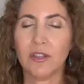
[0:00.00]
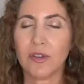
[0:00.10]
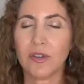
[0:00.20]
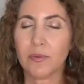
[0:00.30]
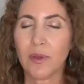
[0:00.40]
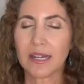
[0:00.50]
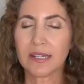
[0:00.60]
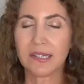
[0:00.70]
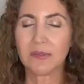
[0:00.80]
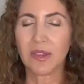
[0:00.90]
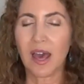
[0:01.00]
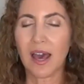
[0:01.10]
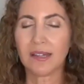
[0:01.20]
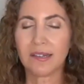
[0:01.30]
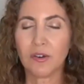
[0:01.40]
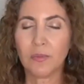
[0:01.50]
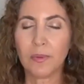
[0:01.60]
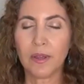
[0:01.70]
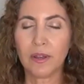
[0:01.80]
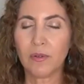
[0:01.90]
You can practice with eyes
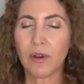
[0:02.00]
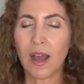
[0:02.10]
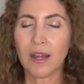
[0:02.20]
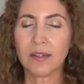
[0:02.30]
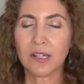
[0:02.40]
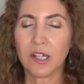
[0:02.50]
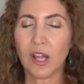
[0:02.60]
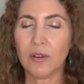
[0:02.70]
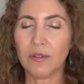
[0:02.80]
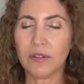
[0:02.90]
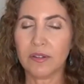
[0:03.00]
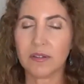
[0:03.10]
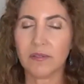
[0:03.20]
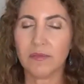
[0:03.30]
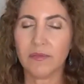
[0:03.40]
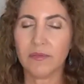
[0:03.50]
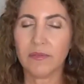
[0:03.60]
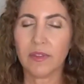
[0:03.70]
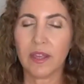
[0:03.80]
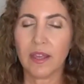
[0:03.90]
open or eyes closed.
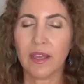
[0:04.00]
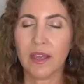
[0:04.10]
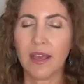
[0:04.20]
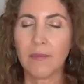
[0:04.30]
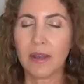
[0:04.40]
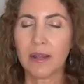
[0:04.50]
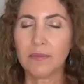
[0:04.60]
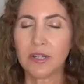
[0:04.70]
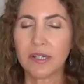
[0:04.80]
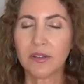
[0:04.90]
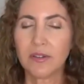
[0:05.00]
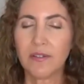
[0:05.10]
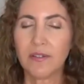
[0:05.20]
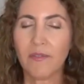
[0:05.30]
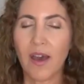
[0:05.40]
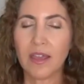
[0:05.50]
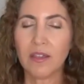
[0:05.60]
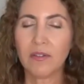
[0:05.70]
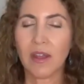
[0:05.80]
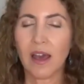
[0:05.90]
I'm just going to invite
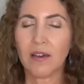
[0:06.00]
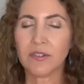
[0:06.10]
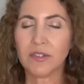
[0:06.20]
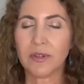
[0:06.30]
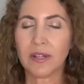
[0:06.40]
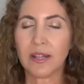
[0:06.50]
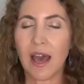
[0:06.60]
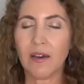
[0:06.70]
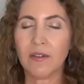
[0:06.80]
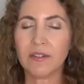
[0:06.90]
you now to allow